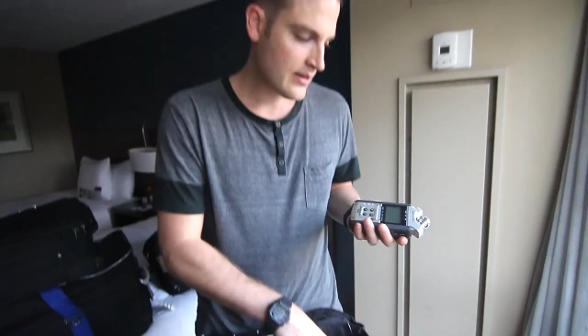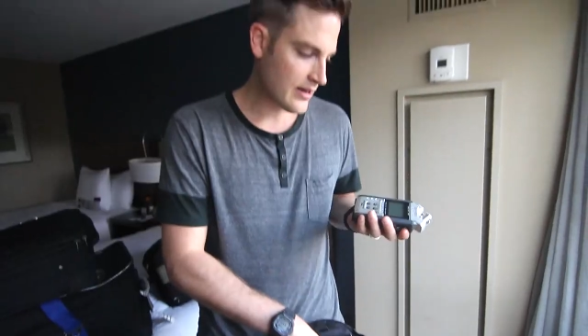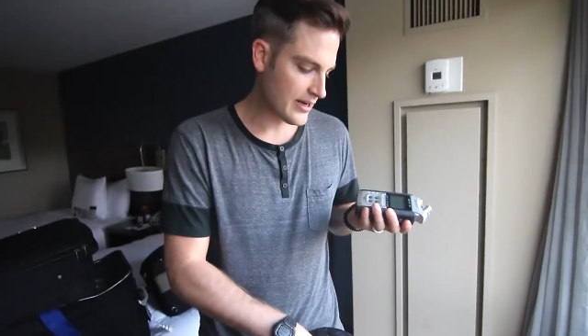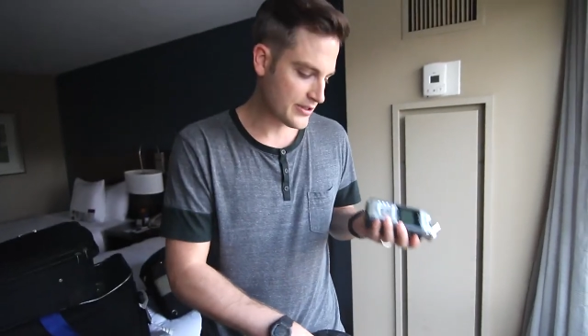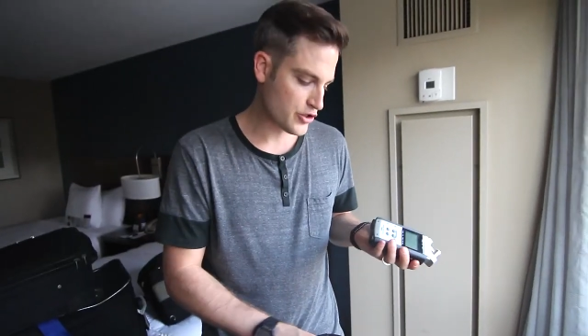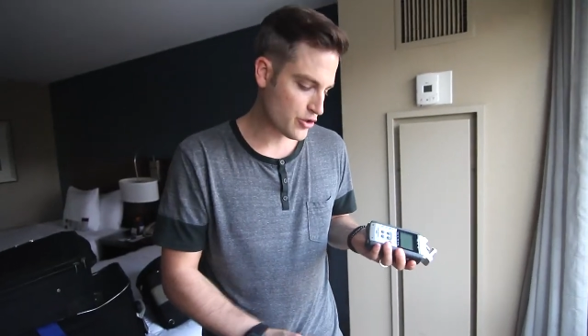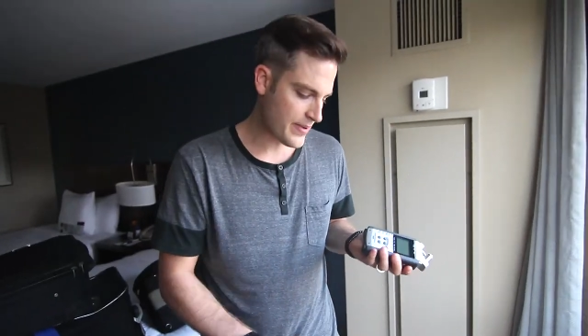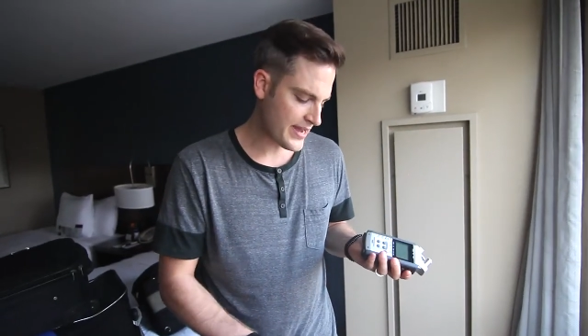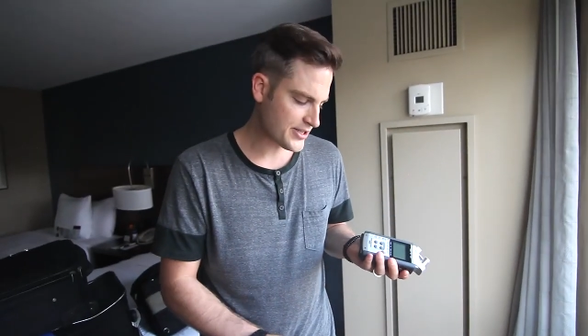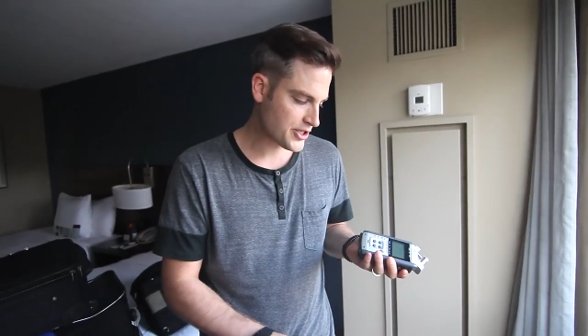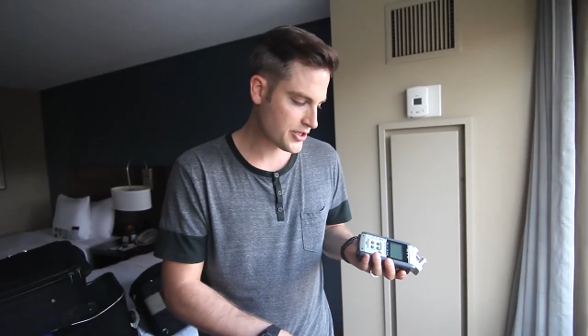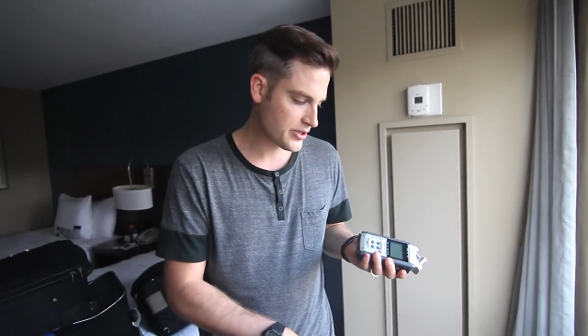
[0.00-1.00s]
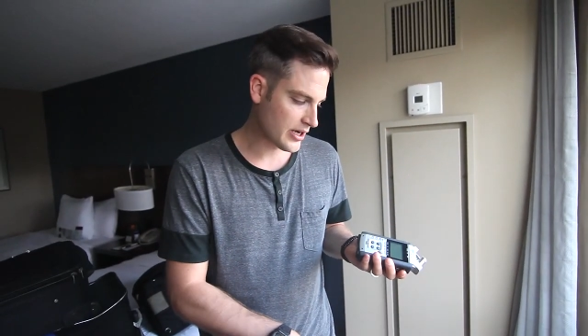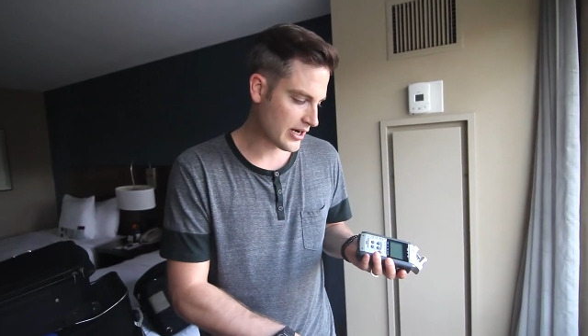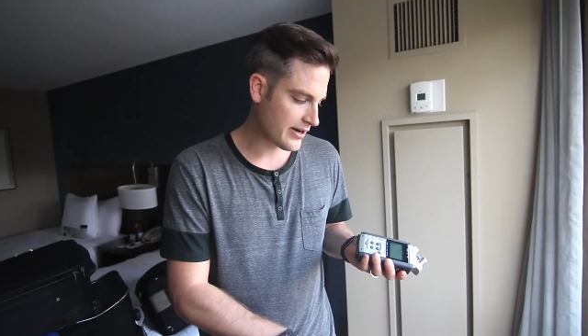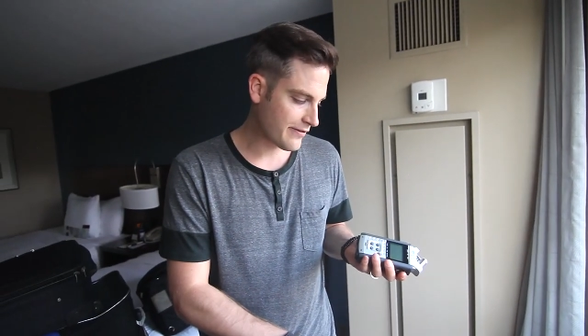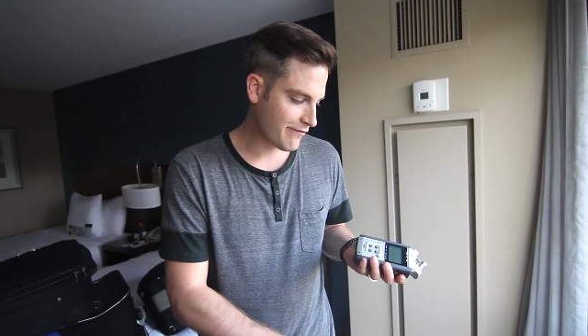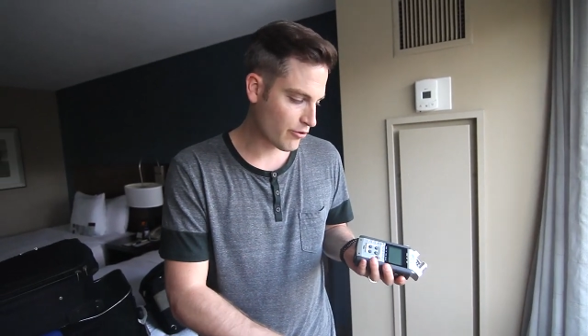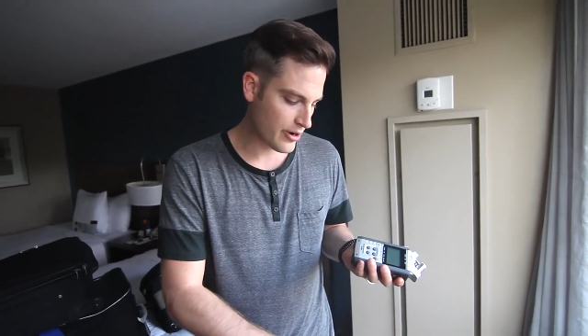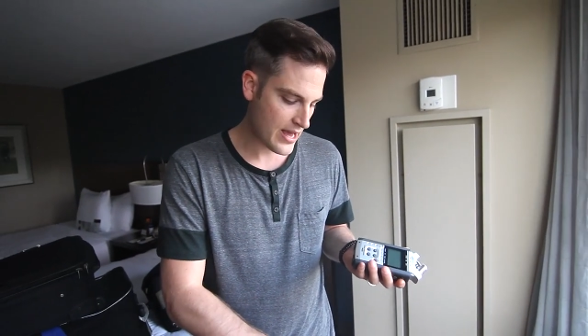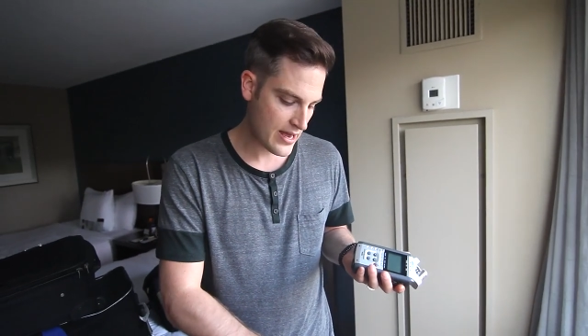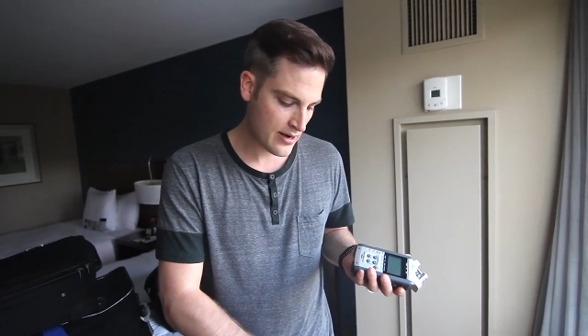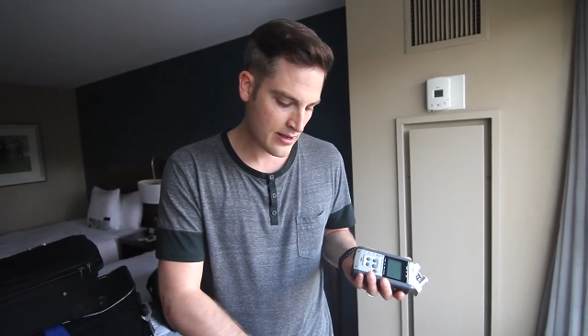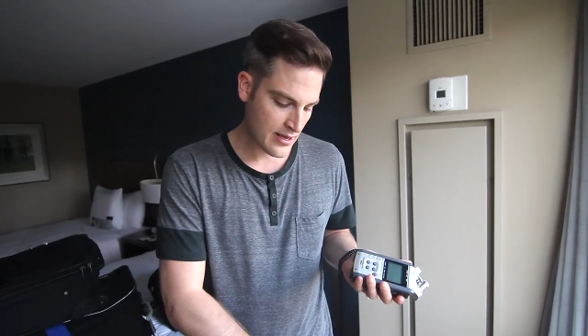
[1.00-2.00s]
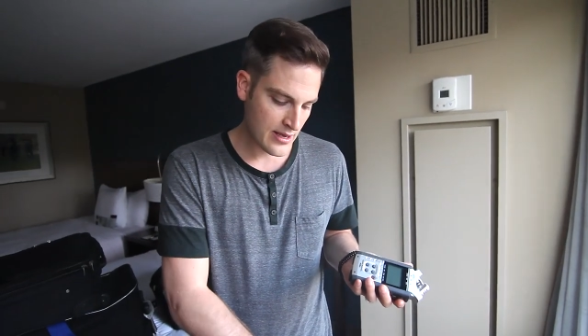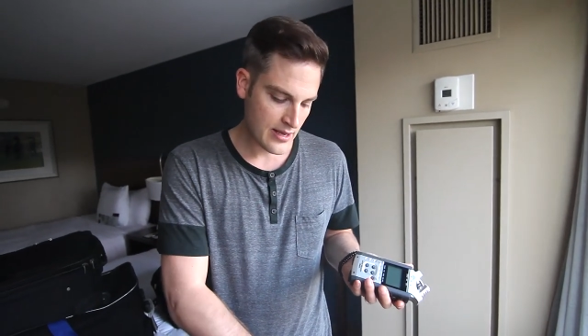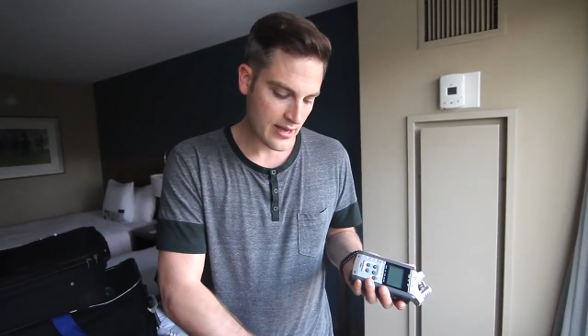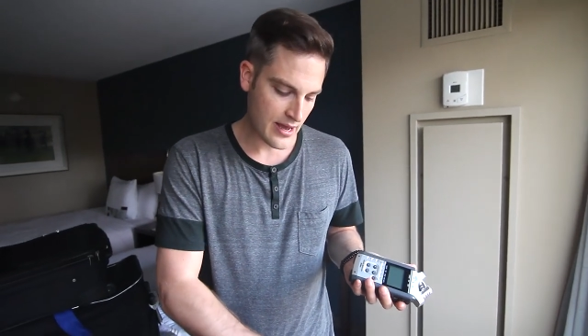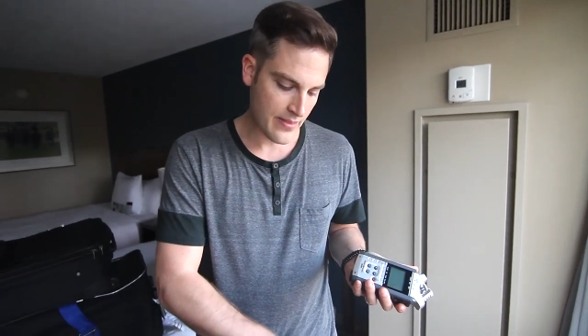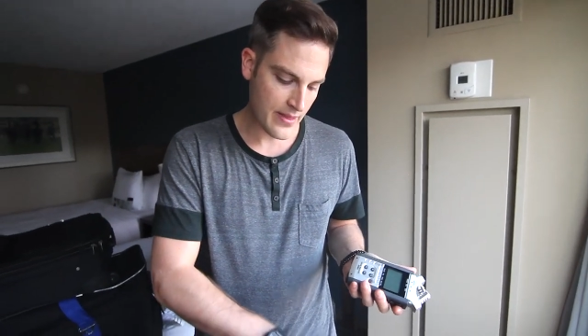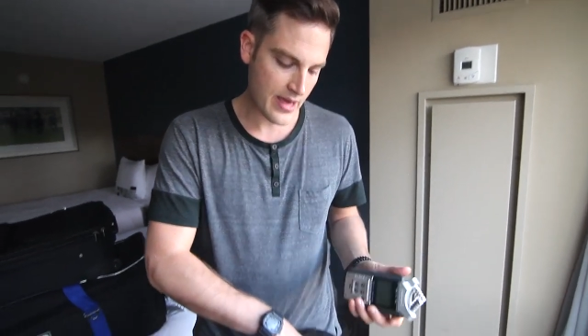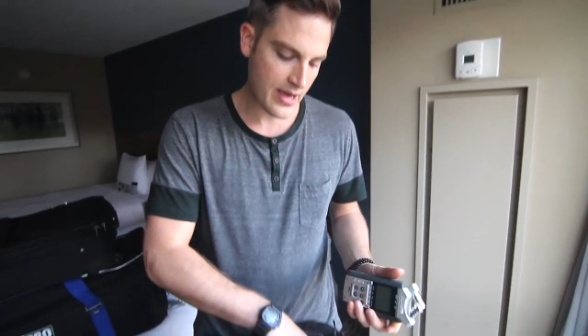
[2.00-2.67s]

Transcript: a Zoom H4n and